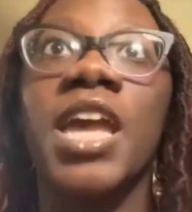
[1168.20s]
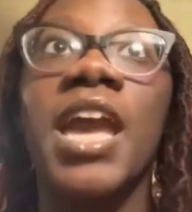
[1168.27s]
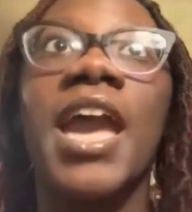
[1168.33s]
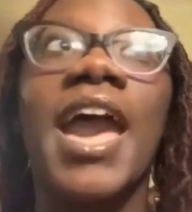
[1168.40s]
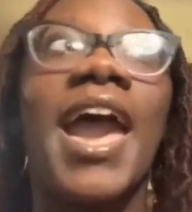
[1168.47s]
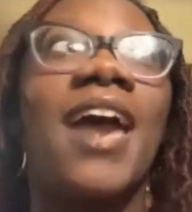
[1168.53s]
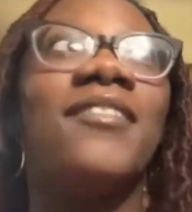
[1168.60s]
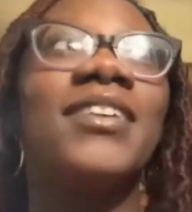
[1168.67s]

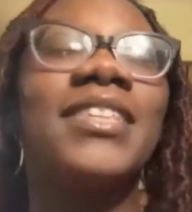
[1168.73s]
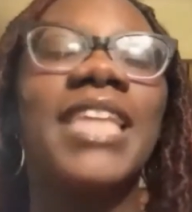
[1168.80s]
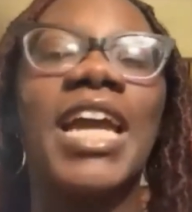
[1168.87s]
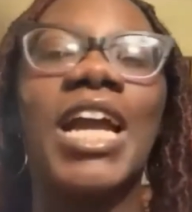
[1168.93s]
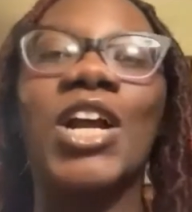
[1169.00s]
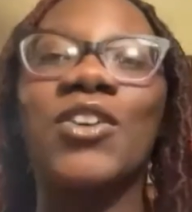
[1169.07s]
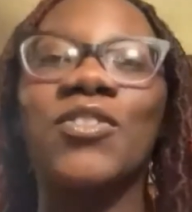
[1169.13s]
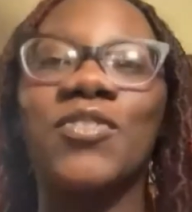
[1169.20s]
having that
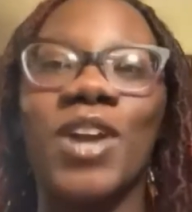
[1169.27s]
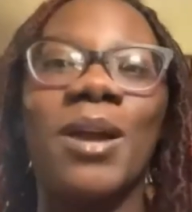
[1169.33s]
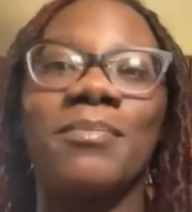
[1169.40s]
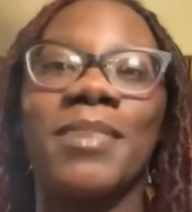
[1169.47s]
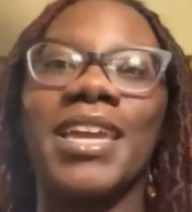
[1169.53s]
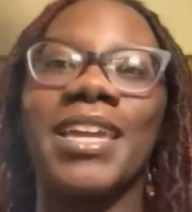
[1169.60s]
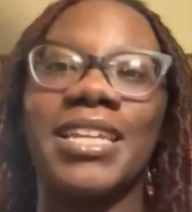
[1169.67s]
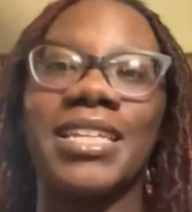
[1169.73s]

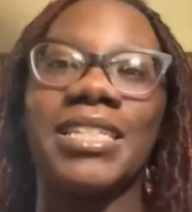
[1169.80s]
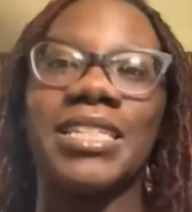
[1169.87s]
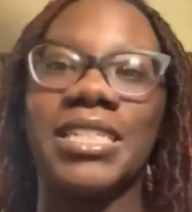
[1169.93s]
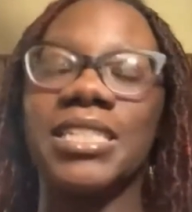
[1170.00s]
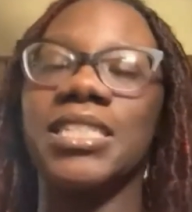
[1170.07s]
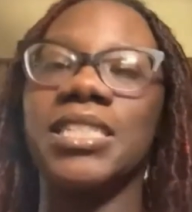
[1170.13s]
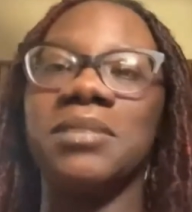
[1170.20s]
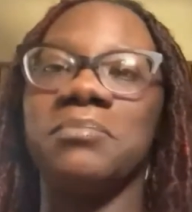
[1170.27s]
Harambe in
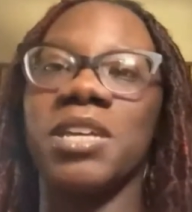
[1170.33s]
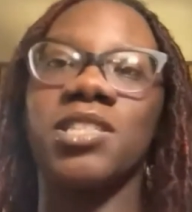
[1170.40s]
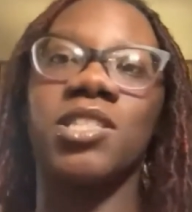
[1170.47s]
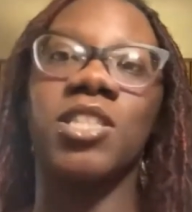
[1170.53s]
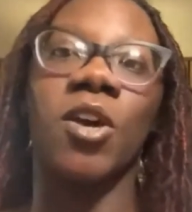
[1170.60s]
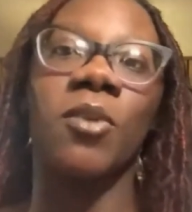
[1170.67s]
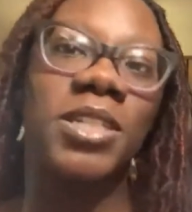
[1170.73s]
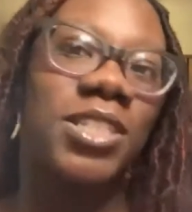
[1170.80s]
DC meant
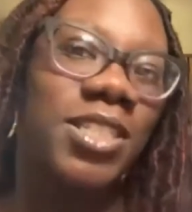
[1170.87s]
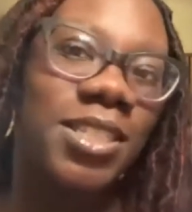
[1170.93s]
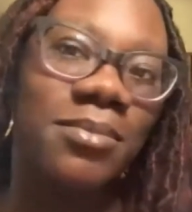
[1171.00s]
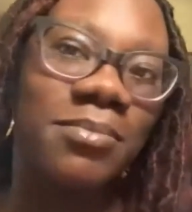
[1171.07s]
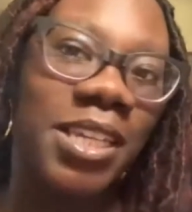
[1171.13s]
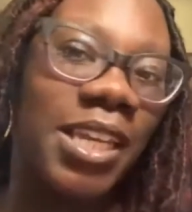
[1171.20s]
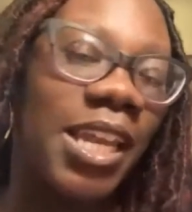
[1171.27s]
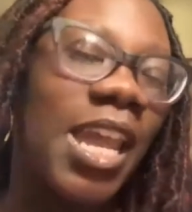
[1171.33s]
so much to
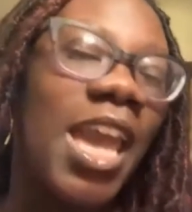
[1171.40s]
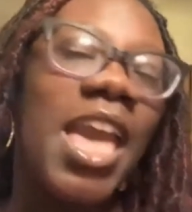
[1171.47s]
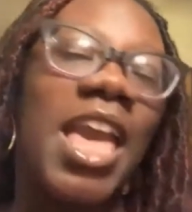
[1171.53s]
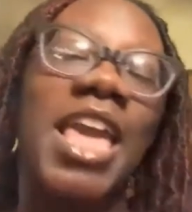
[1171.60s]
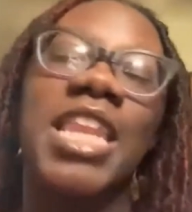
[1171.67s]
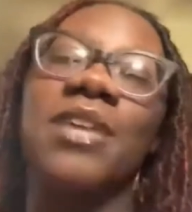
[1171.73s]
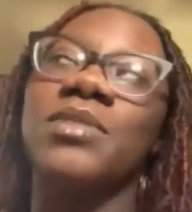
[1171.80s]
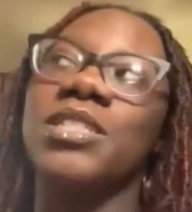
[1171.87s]
me.
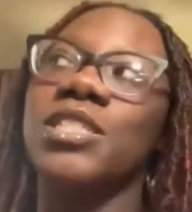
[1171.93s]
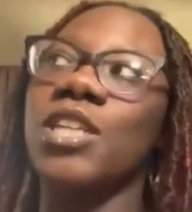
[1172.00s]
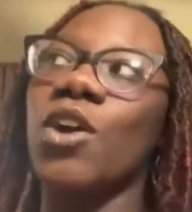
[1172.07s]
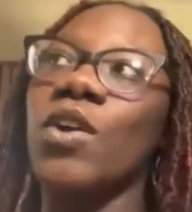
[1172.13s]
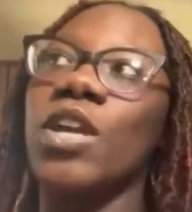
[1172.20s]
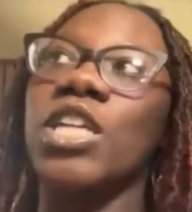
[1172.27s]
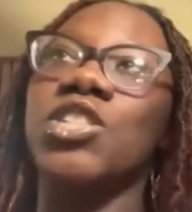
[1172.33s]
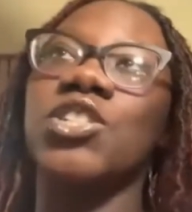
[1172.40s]
And it was
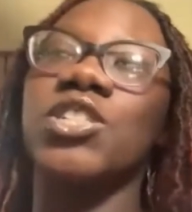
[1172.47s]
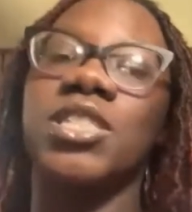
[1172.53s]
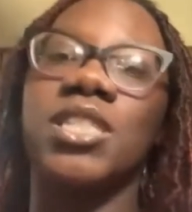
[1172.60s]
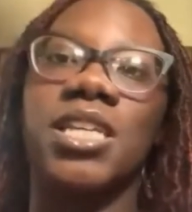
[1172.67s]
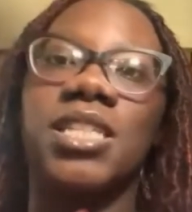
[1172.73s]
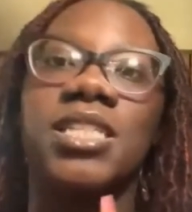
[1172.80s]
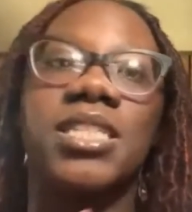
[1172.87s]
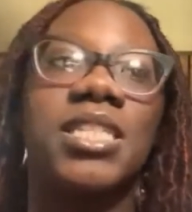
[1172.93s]
so
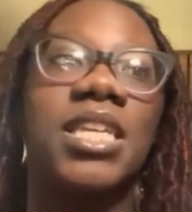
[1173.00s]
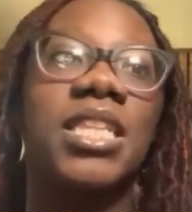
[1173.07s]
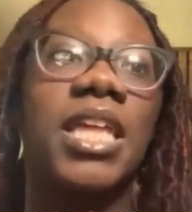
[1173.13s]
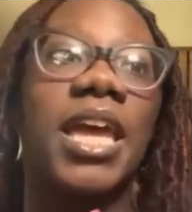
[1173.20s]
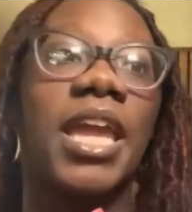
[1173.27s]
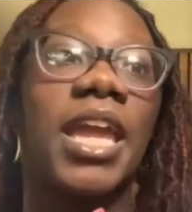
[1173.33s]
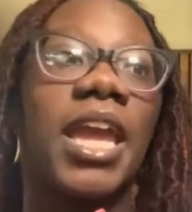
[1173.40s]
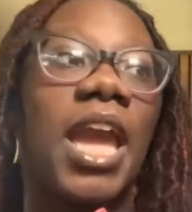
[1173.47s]
interesting to see
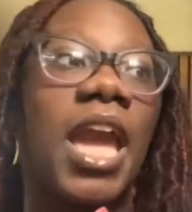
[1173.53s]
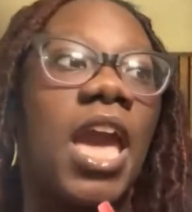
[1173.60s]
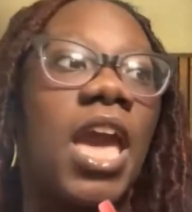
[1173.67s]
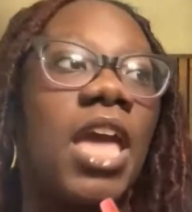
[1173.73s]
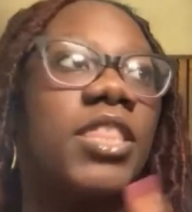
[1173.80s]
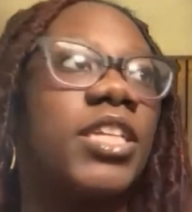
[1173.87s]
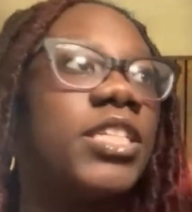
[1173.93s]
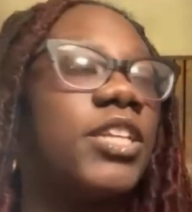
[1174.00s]
like
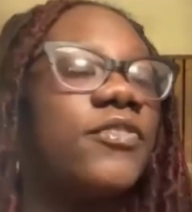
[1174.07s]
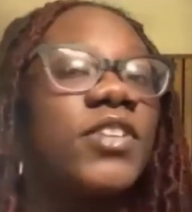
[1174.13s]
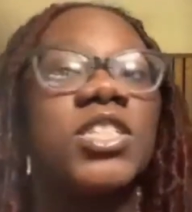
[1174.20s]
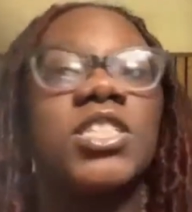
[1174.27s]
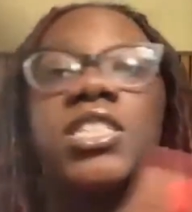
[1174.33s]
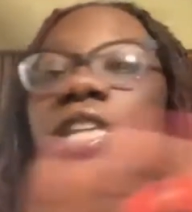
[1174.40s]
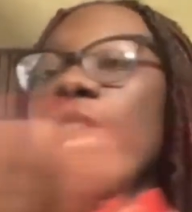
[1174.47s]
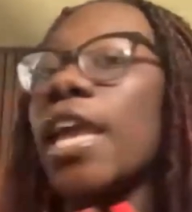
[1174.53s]
the different
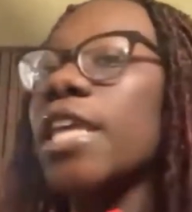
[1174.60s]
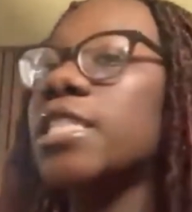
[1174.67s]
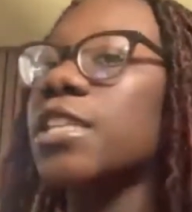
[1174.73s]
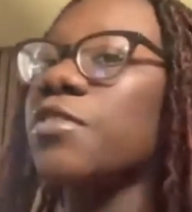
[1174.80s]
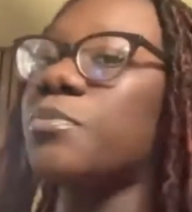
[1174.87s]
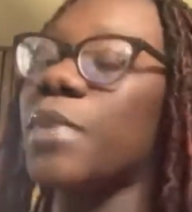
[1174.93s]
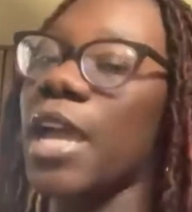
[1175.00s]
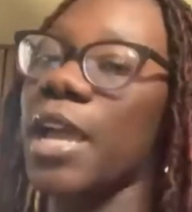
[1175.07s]
shades
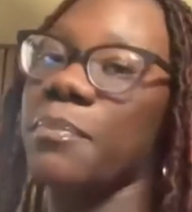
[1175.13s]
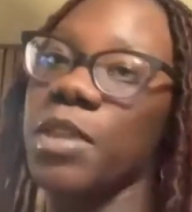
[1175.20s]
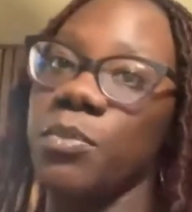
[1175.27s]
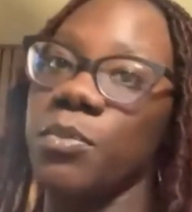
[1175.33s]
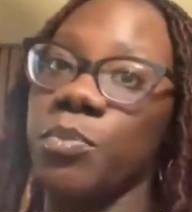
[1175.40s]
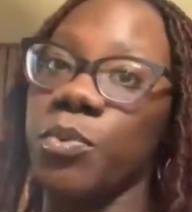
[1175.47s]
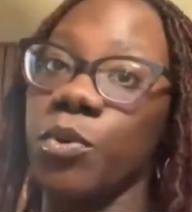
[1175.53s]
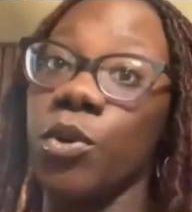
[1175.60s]
of Black
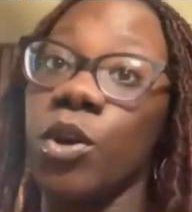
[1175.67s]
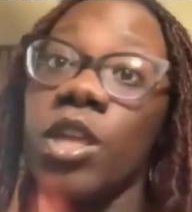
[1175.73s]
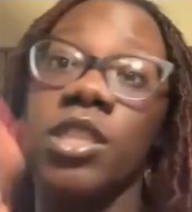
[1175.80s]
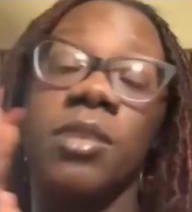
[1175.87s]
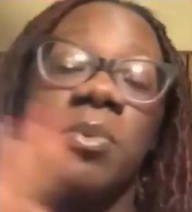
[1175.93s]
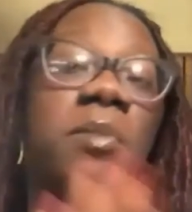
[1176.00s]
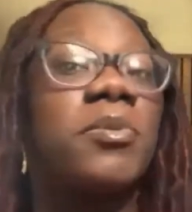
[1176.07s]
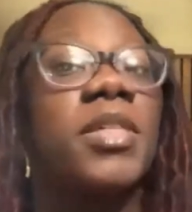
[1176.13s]
people,
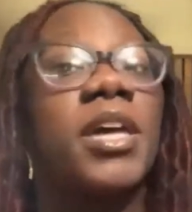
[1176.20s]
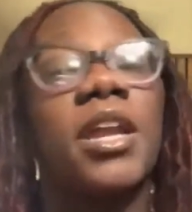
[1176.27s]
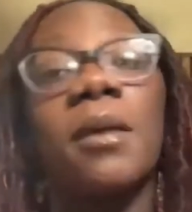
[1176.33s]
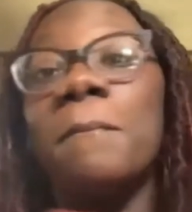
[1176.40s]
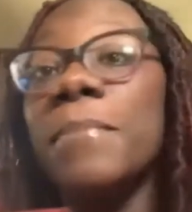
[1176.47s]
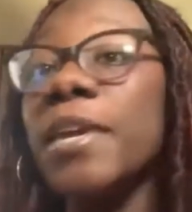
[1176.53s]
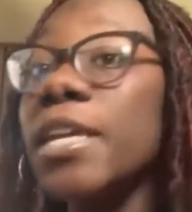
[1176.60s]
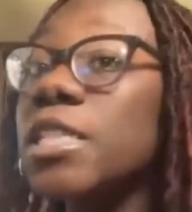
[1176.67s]
the people that are
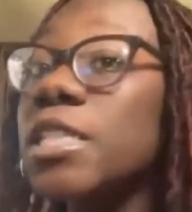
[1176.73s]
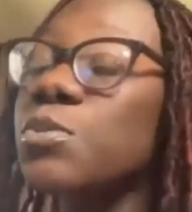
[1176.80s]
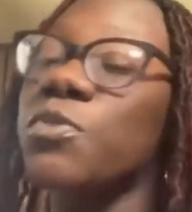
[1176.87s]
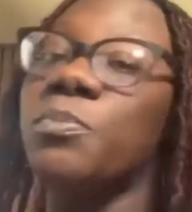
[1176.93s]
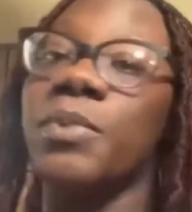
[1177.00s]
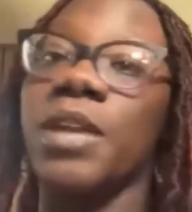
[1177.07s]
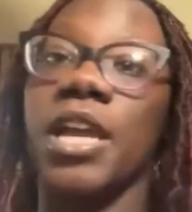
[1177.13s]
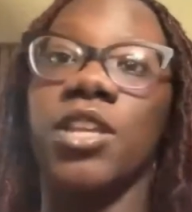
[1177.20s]
mixed
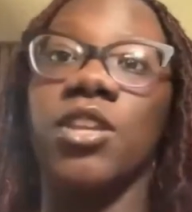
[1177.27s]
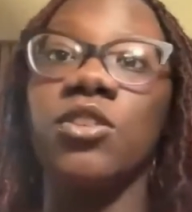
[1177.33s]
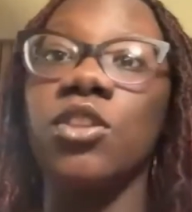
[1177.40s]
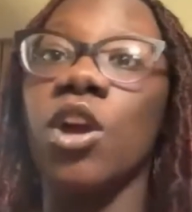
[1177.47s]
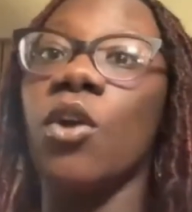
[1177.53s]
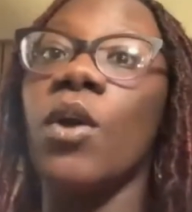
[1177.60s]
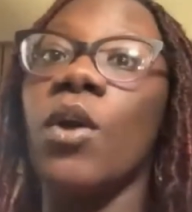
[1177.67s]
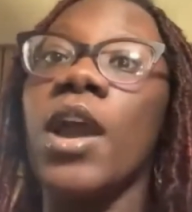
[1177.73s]
with Black,
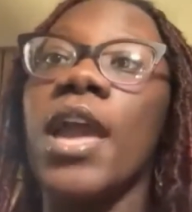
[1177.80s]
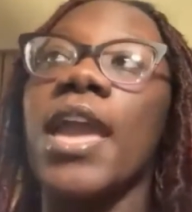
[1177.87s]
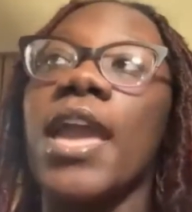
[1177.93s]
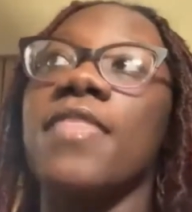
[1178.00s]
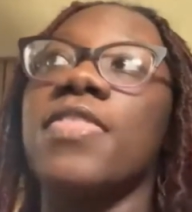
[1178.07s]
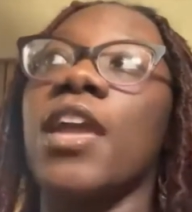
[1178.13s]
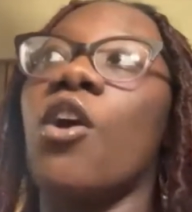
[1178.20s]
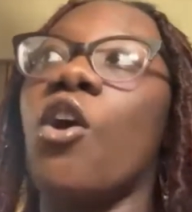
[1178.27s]

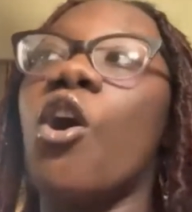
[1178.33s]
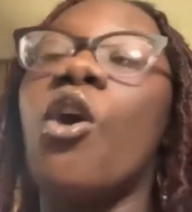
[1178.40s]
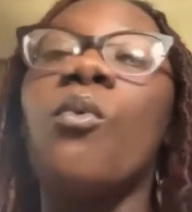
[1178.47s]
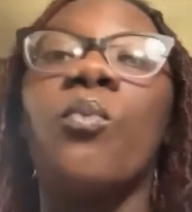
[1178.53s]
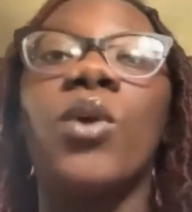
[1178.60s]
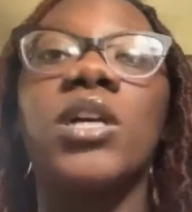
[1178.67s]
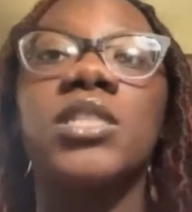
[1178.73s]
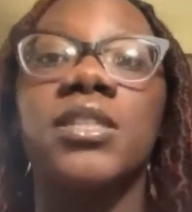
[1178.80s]
and they all
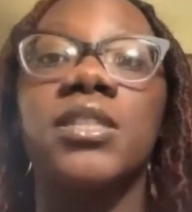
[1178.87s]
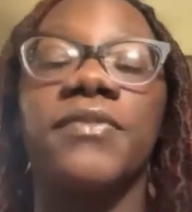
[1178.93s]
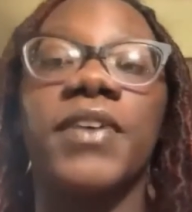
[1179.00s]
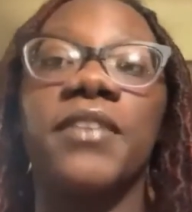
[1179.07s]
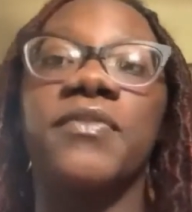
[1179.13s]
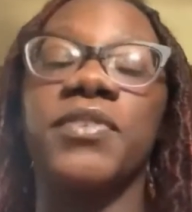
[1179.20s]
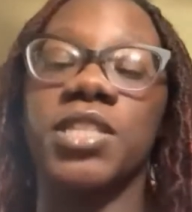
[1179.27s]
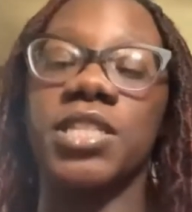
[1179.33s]
want to
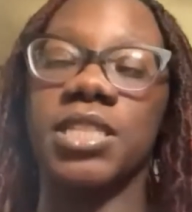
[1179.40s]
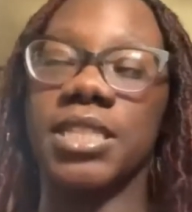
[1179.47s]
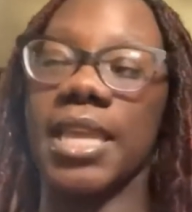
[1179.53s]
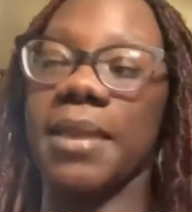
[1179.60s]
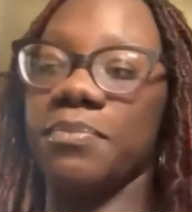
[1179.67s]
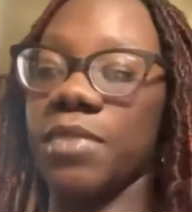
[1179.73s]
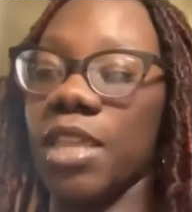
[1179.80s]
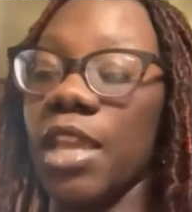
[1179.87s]
fight for the
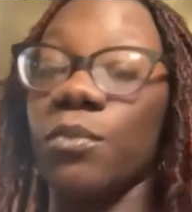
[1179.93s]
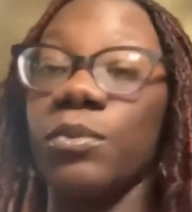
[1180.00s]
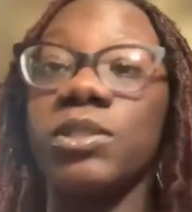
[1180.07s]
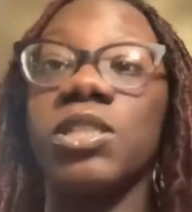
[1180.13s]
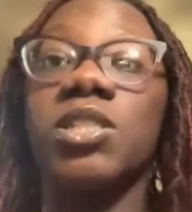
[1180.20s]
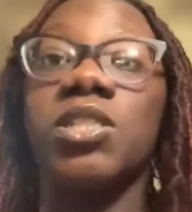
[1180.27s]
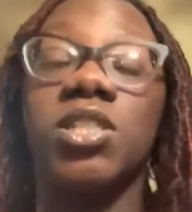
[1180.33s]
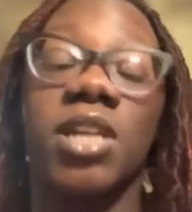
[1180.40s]
same thing, which
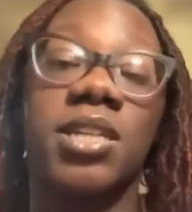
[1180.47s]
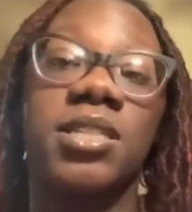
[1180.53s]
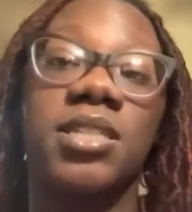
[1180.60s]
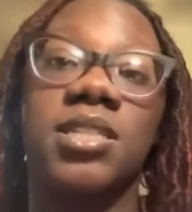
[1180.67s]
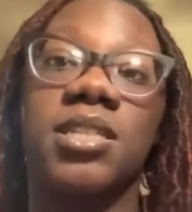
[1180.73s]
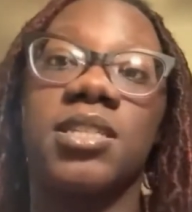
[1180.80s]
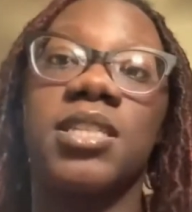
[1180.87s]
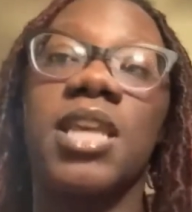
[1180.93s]
is
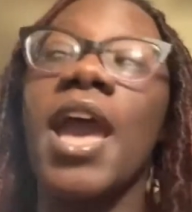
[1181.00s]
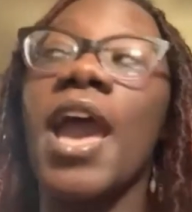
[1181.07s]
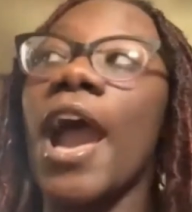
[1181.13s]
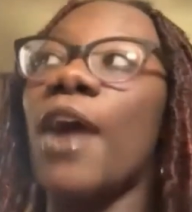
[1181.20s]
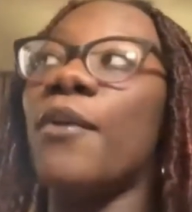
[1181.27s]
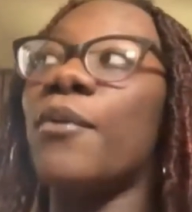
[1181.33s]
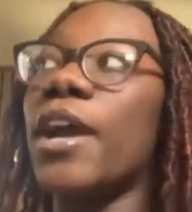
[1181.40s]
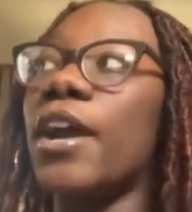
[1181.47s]
justice.
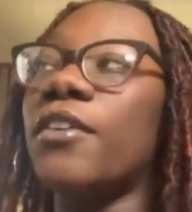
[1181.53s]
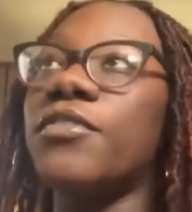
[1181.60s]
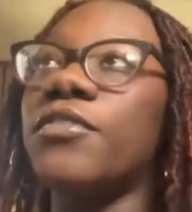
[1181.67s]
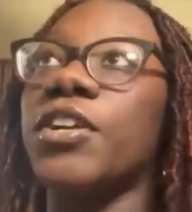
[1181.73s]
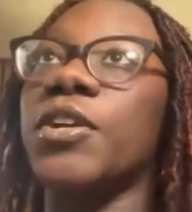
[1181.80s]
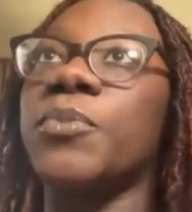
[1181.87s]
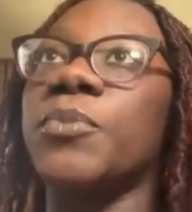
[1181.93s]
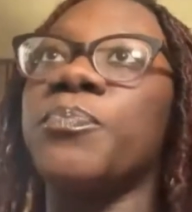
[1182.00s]

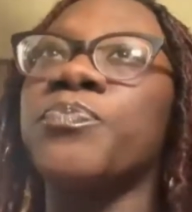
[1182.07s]
However,